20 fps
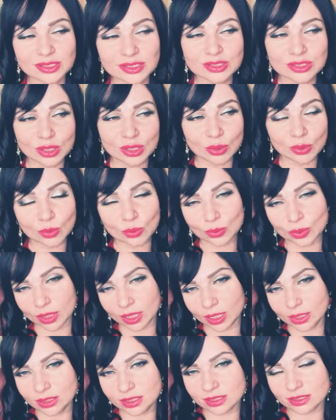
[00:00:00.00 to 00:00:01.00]
so
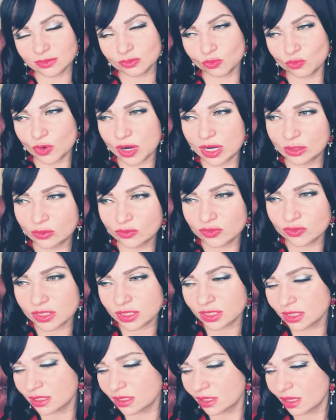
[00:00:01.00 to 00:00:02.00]
it's one of
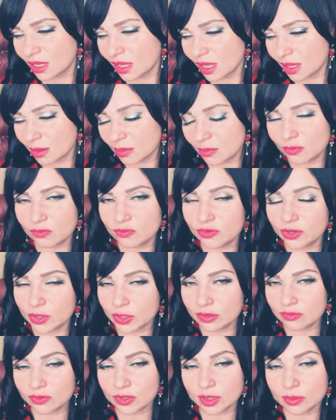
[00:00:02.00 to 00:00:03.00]
the
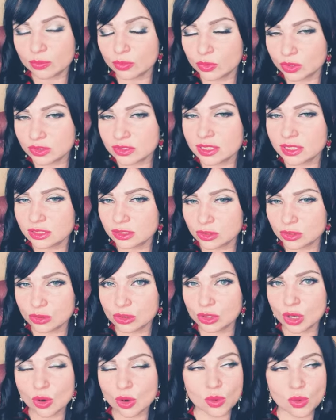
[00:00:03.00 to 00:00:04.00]
very very important things to
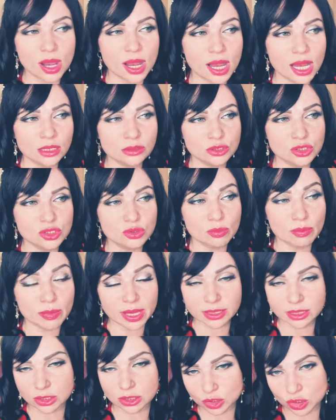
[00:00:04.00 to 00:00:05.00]
know how to
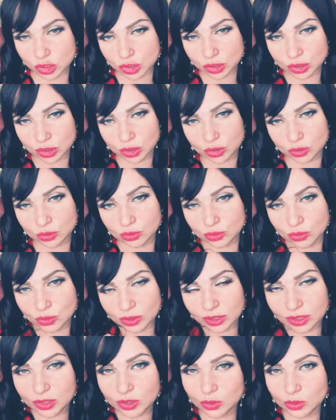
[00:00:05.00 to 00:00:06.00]
manage your
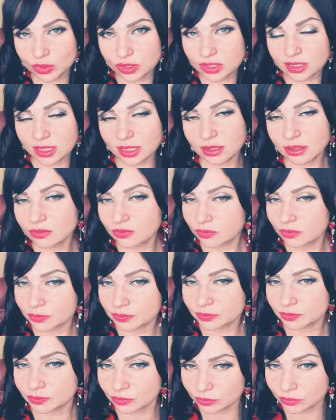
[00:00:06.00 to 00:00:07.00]
yourself
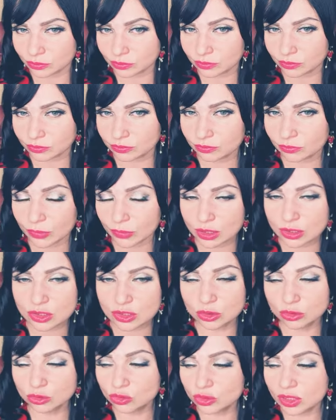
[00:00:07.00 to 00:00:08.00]

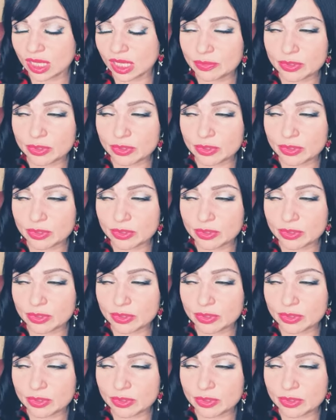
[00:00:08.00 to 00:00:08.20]
so to not